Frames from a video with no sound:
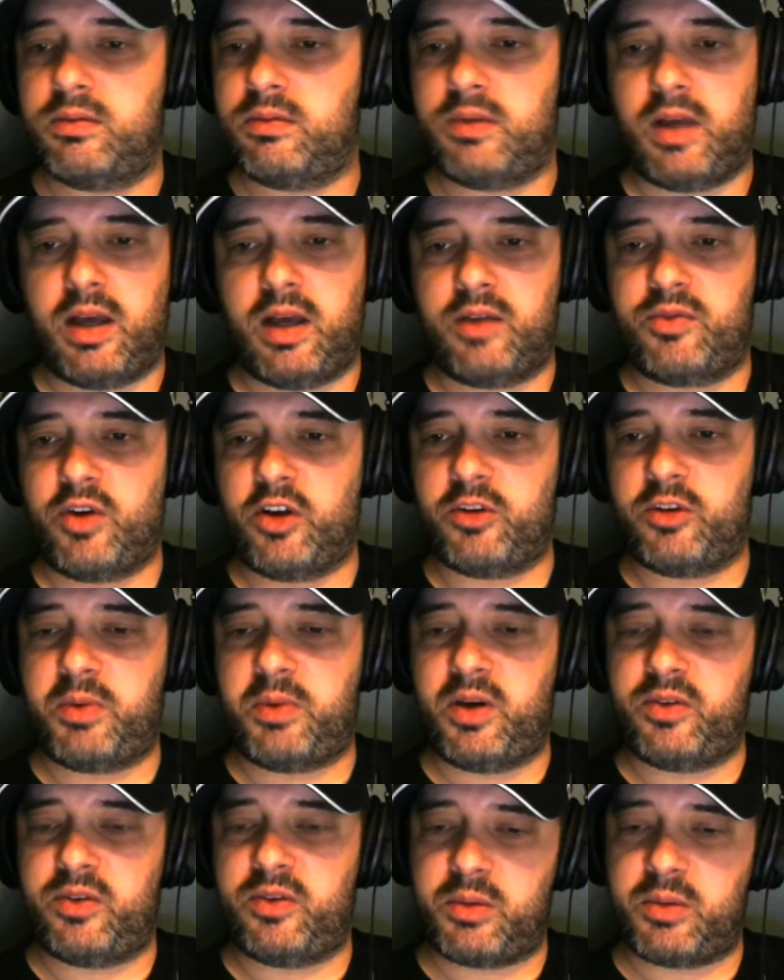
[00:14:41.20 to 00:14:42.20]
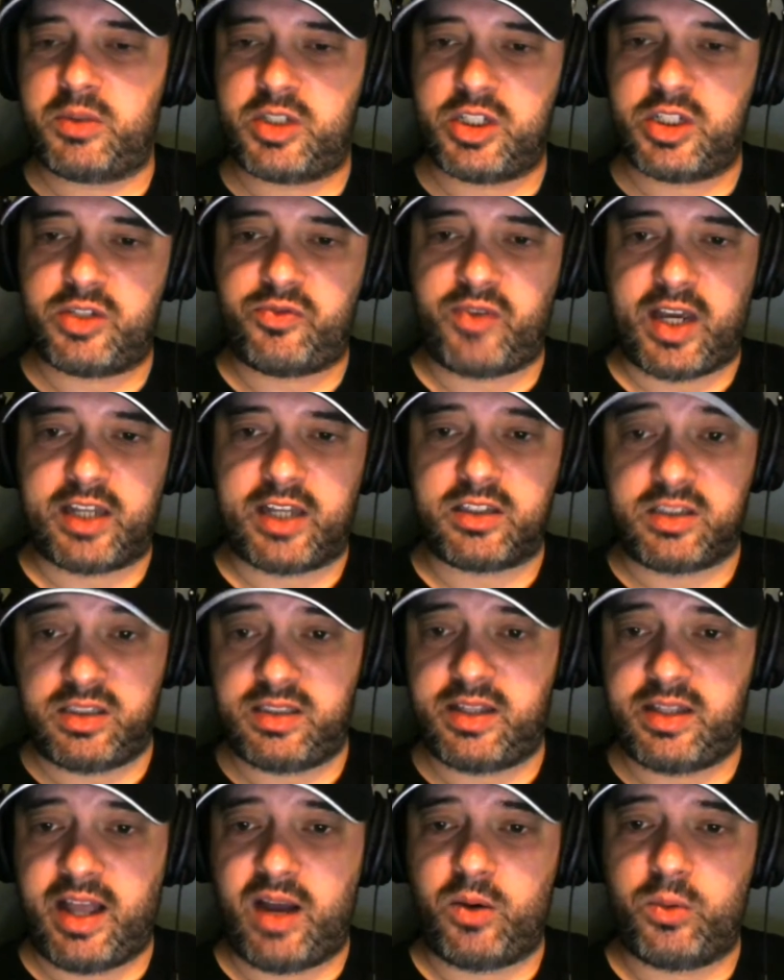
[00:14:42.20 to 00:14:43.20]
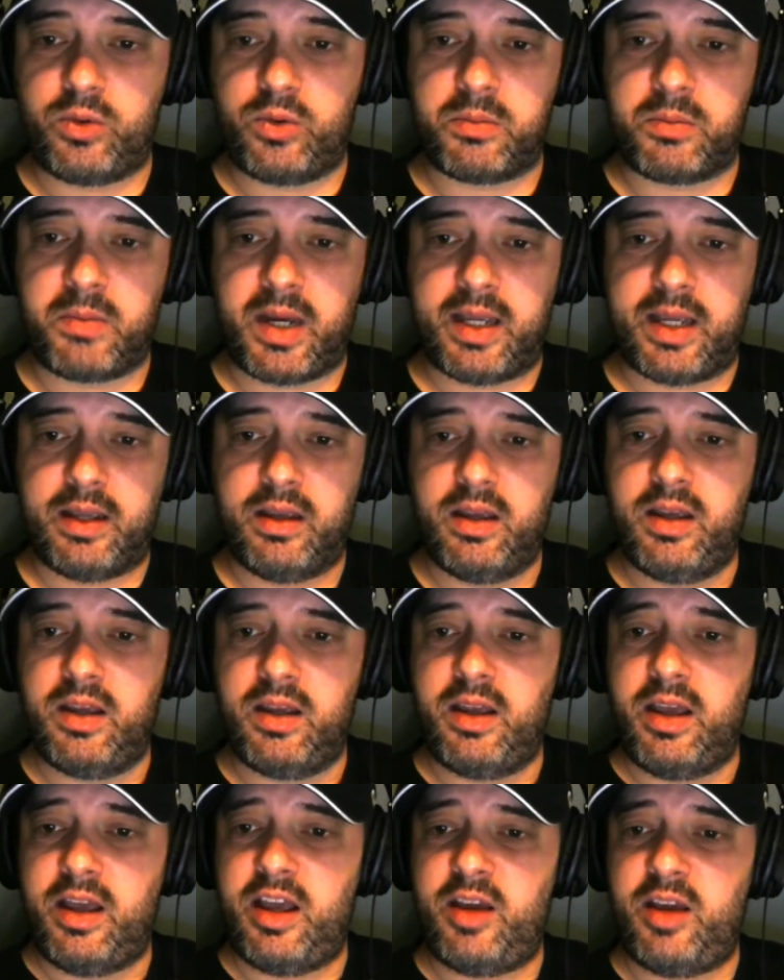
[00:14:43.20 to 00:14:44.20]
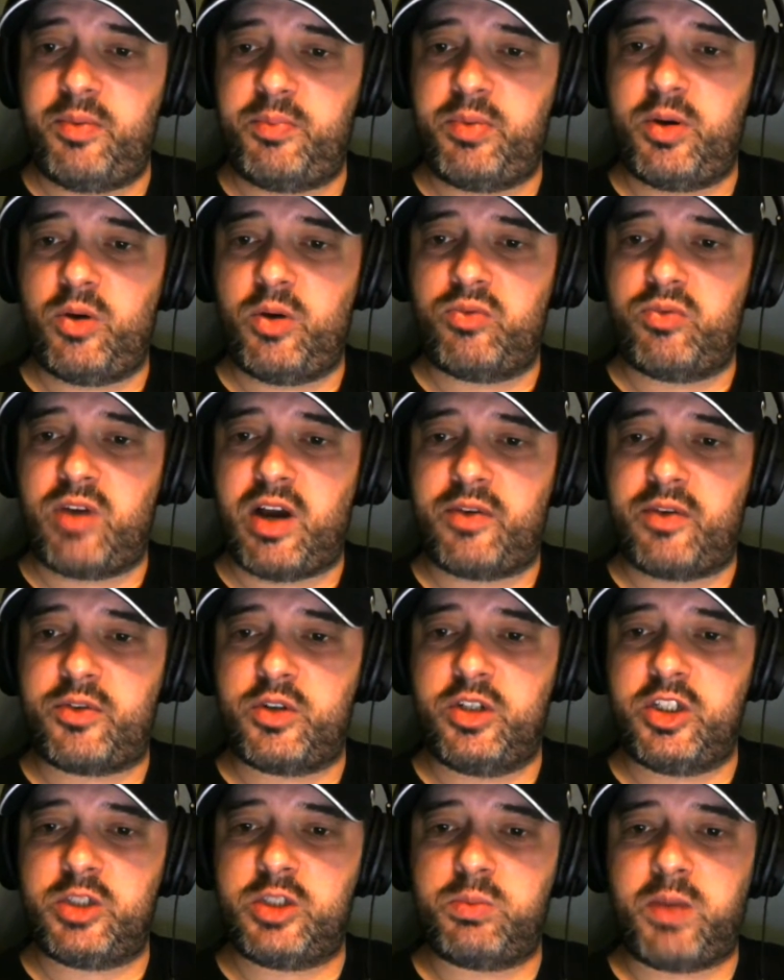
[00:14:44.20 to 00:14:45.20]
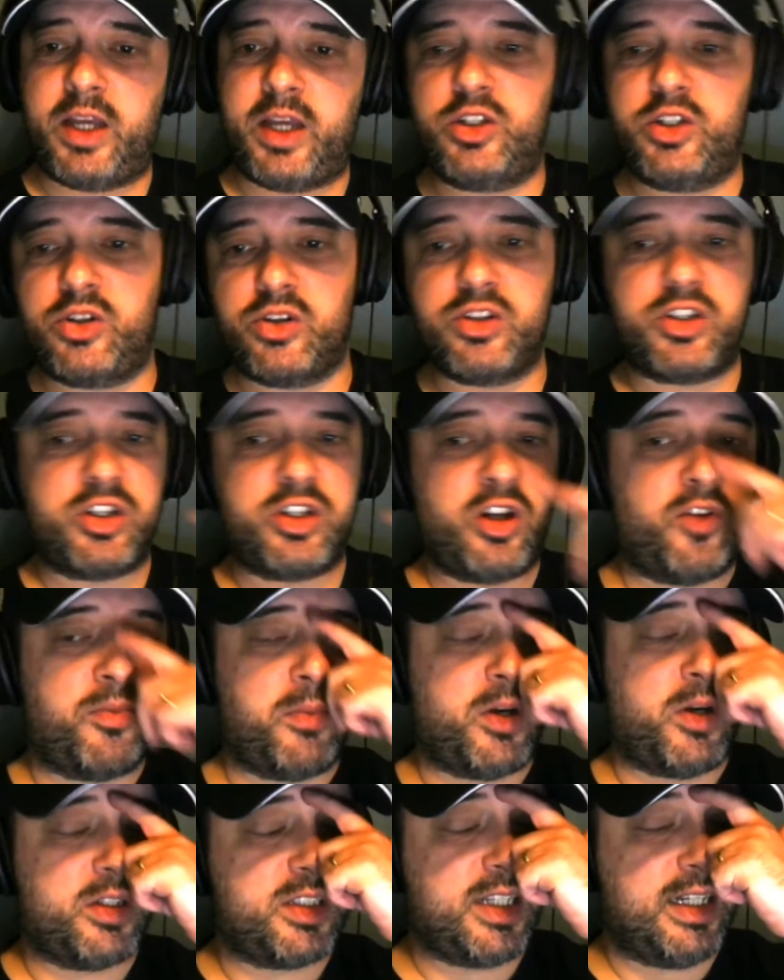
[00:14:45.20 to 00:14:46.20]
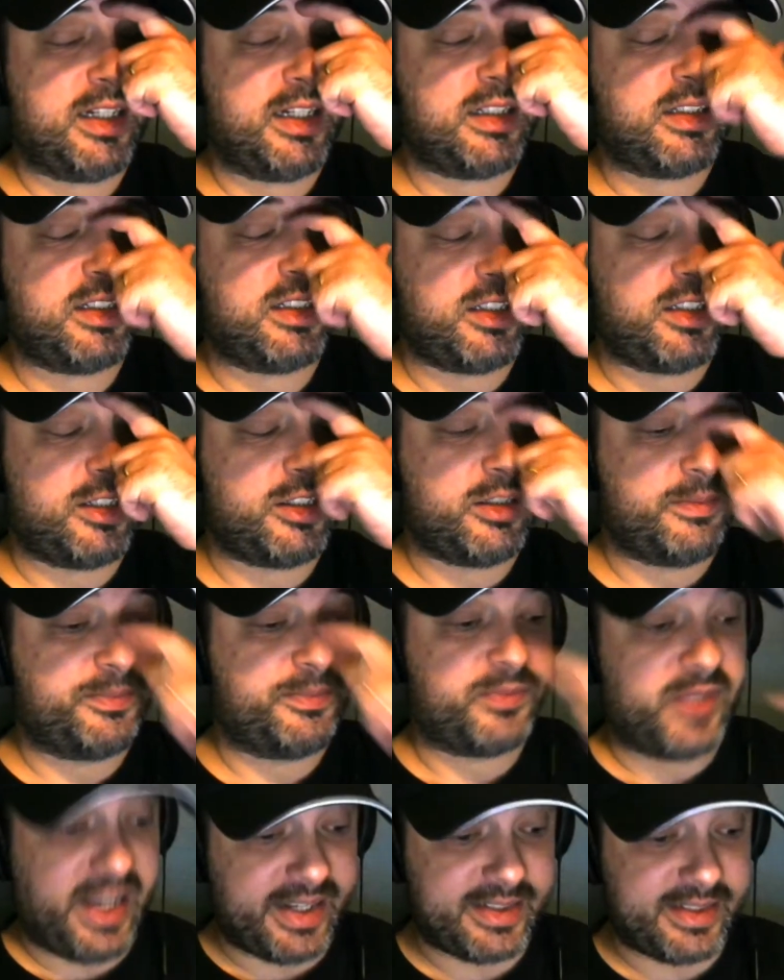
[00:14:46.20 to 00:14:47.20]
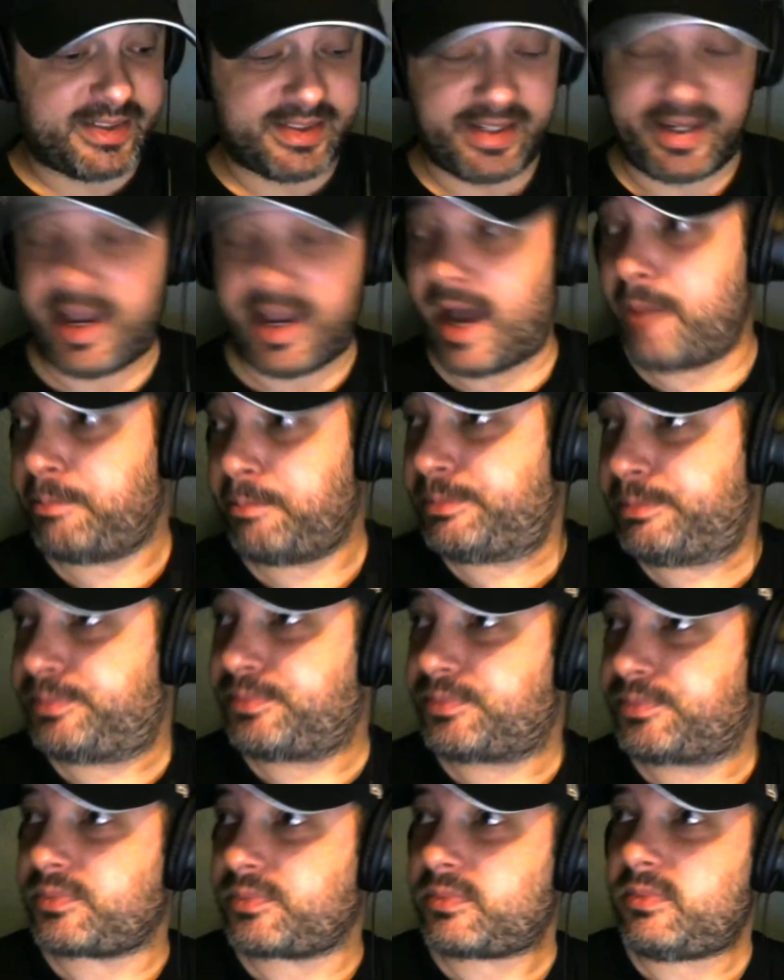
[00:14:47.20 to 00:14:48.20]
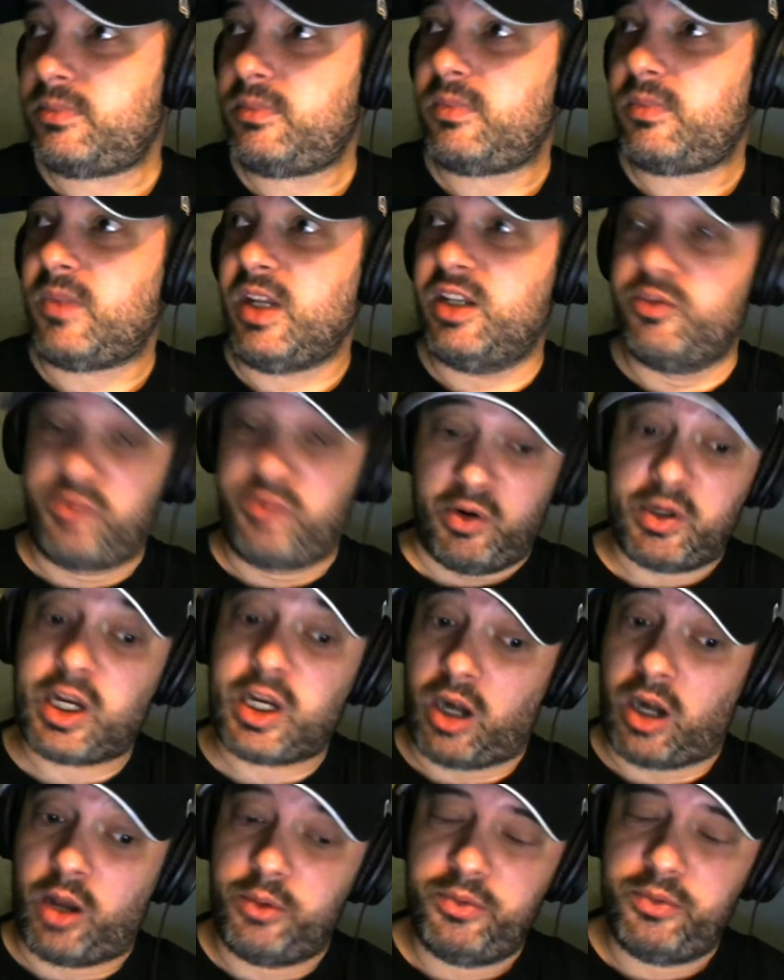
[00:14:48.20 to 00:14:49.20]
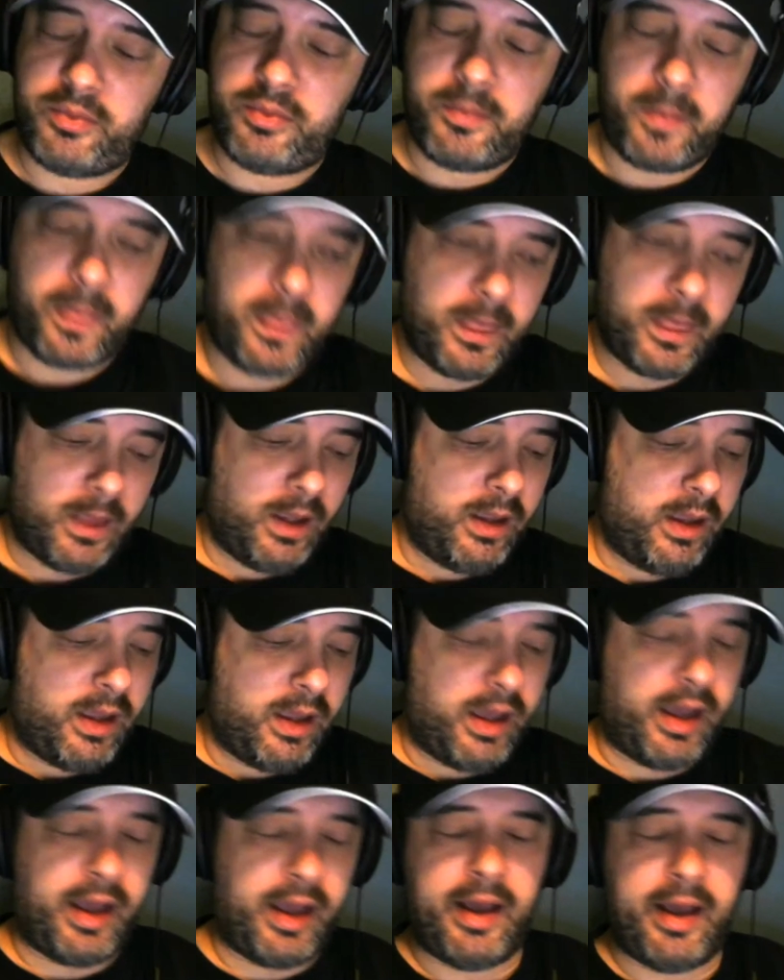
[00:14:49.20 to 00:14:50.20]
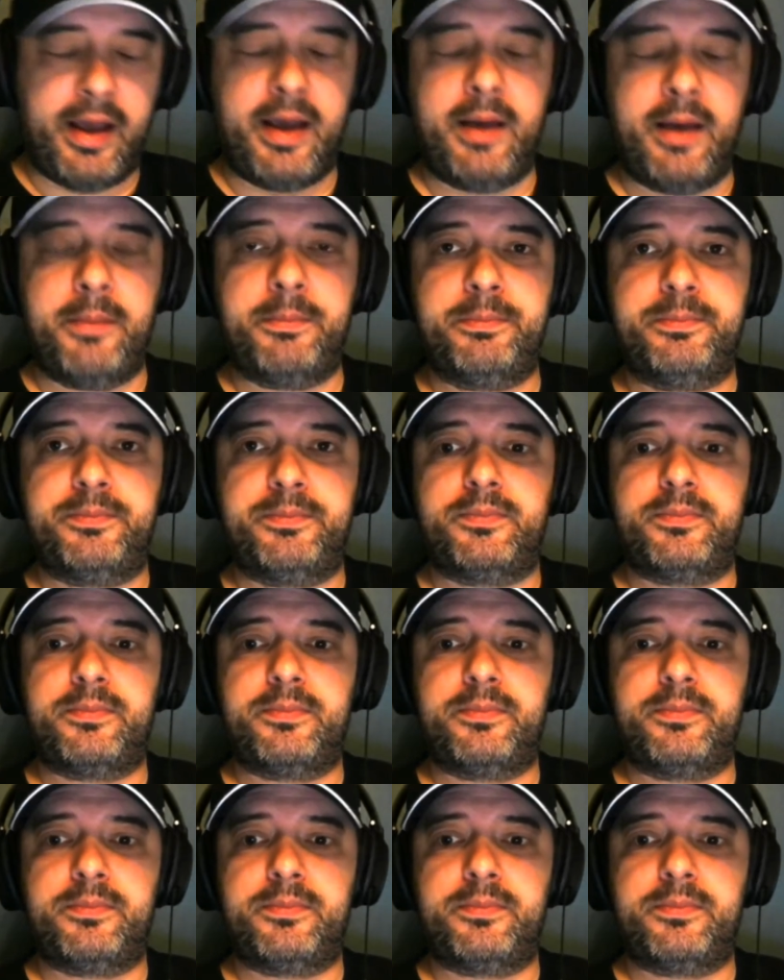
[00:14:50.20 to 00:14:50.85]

Advanced birthday wishes. Thanks. That order, mate. FPL Ralph, can you explain Johnson over Martinez's decision? Yes, I can. Very close. The